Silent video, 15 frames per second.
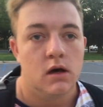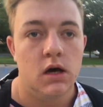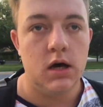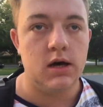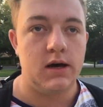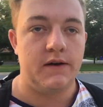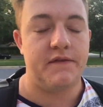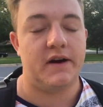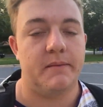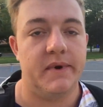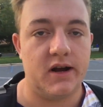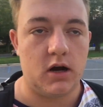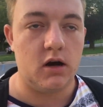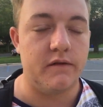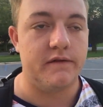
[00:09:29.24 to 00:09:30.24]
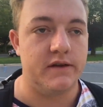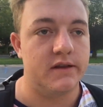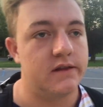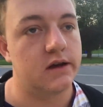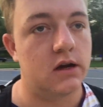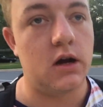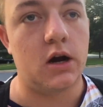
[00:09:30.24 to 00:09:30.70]
I forgot my coffee
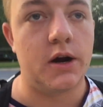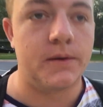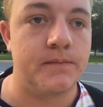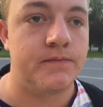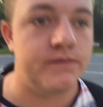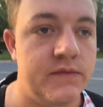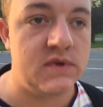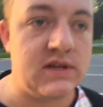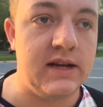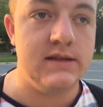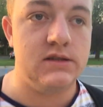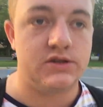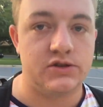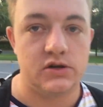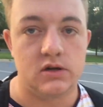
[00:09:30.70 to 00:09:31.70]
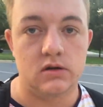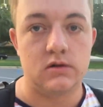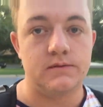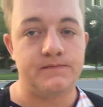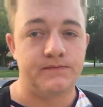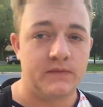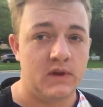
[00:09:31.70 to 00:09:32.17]
in the car, so that's a
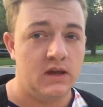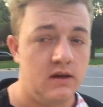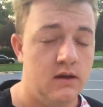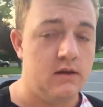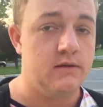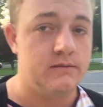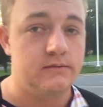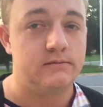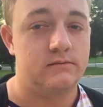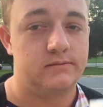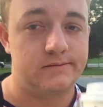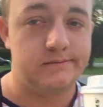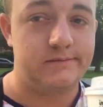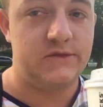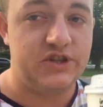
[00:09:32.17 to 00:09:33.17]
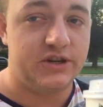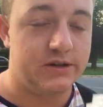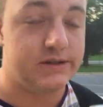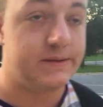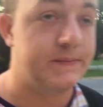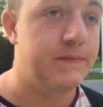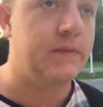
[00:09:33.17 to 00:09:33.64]
struggle.
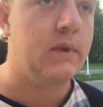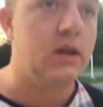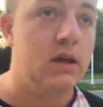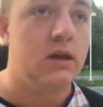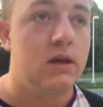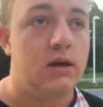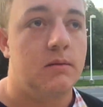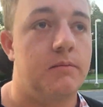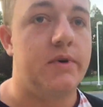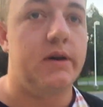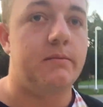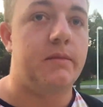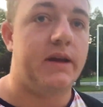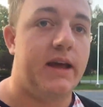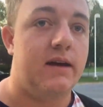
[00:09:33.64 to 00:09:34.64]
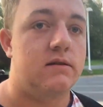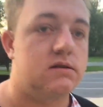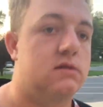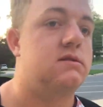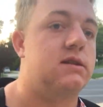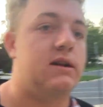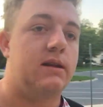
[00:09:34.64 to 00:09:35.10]
Cheers. But my
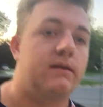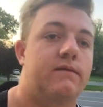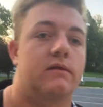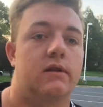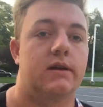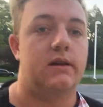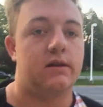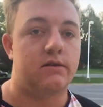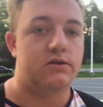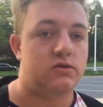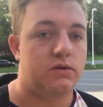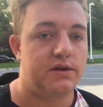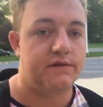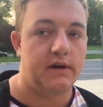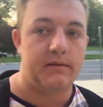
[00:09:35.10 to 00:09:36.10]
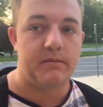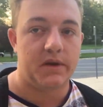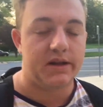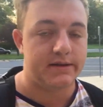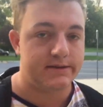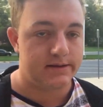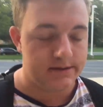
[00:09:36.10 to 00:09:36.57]
counselor's not in for like another 25
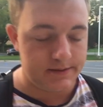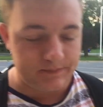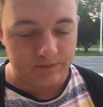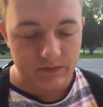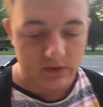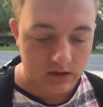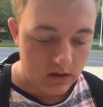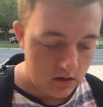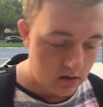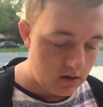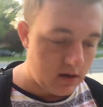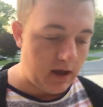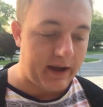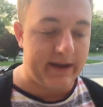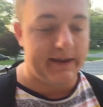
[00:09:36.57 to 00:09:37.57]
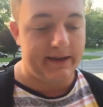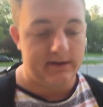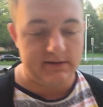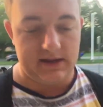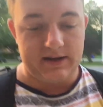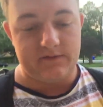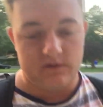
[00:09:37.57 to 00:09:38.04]
minutes. I got
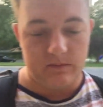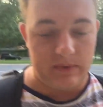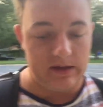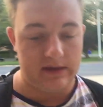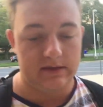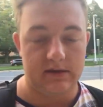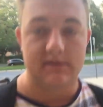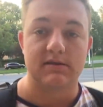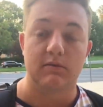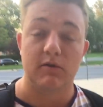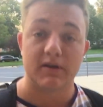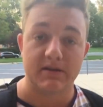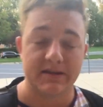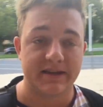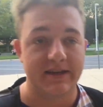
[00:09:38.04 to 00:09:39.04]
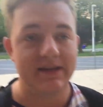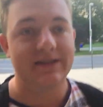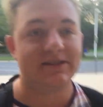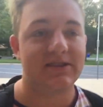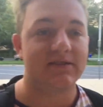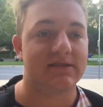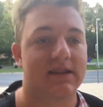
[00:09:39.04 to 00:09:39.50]
yelled at for being there so early.
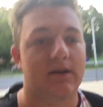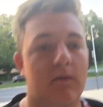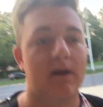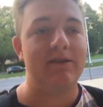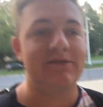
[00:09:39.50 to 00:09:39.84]
She was like, why